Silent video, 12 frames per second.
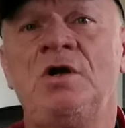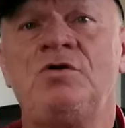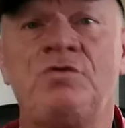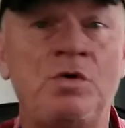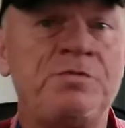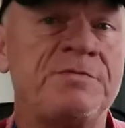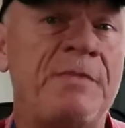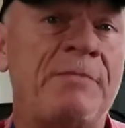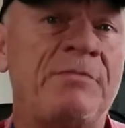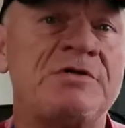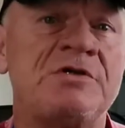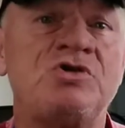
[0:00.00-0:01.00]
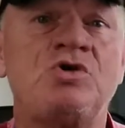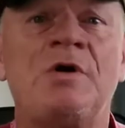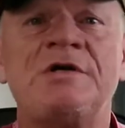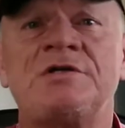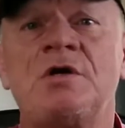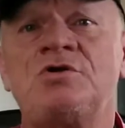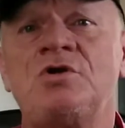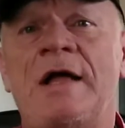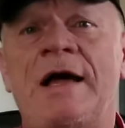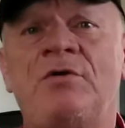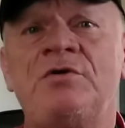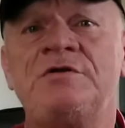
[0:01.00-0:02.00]
Groups, members enjoy social
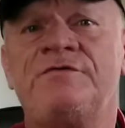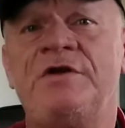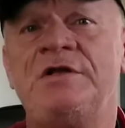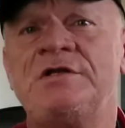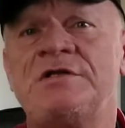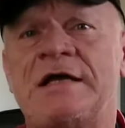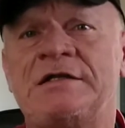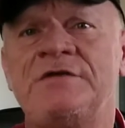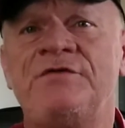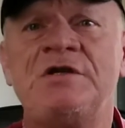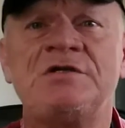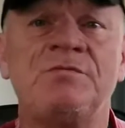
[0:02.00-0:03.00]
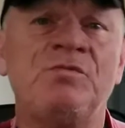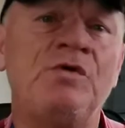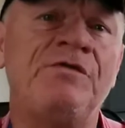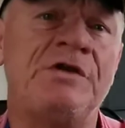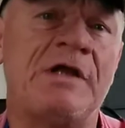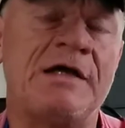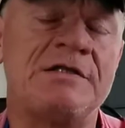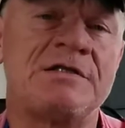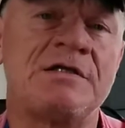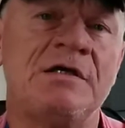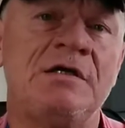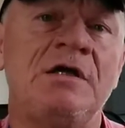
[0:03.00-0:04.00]
outings, fitness activities, and movie nights.